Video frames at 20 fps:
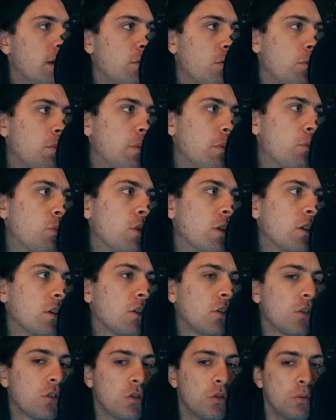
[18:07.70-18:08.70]
Yeah, like
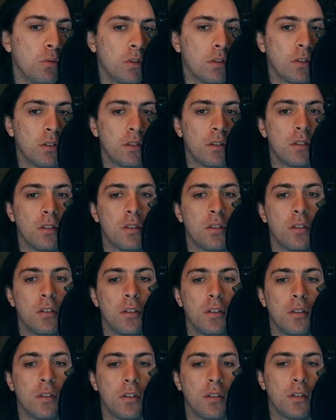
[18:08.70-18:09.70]
some match-up
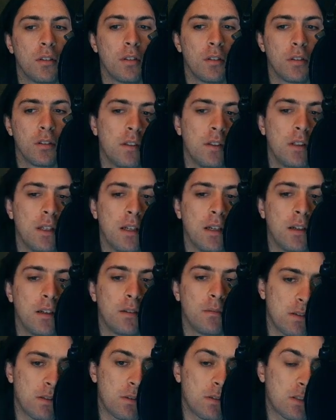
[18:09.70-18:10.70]
gain. Yeah,
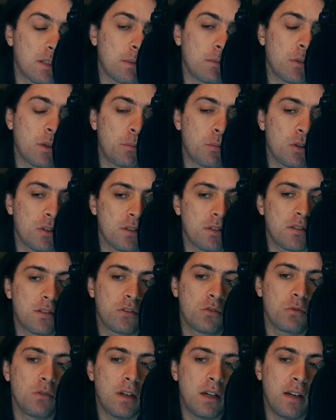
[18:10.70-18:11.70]
some compressors
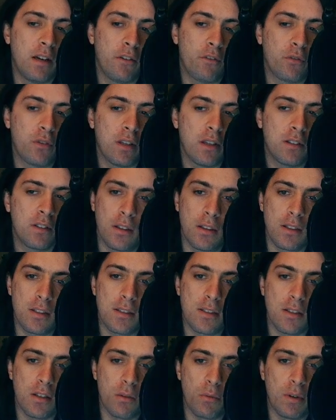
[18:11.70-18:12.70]
do have that.
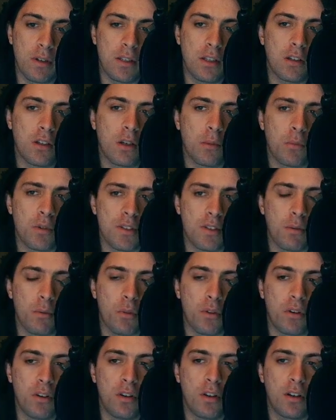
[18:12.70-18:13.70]
This is already a compressor
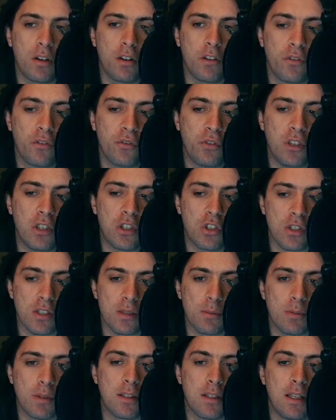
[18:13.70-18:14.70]
with a lot of
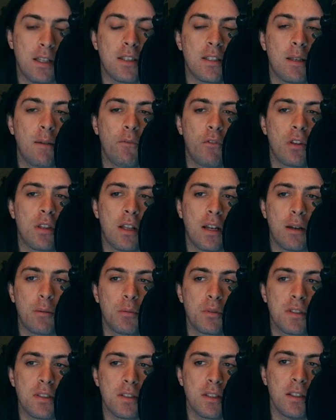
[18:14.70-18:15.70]
features, but that's something that I
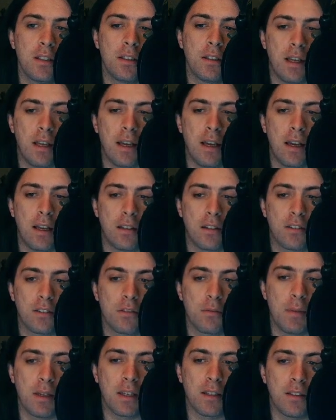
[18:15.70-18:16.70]
would still add
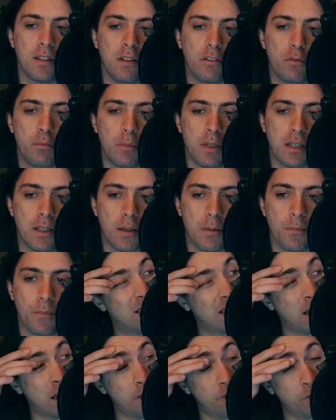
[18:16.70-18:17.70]
to make it even better.
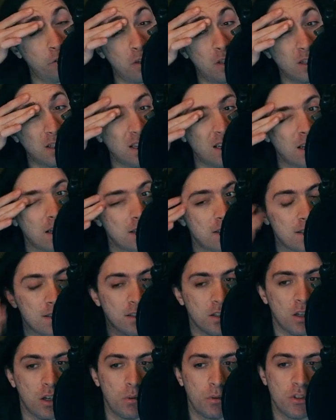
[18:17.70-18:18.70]
I feel kind of
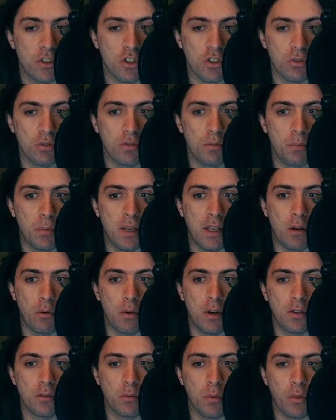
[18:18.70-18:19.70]
discouraged to play
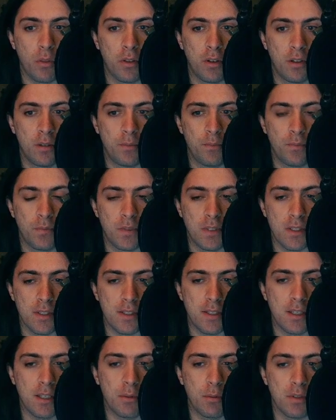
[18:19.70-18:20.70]
around with the
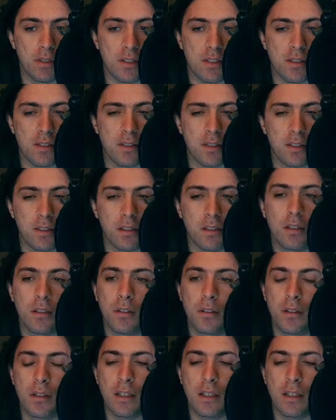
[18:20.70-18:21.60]
sequence still.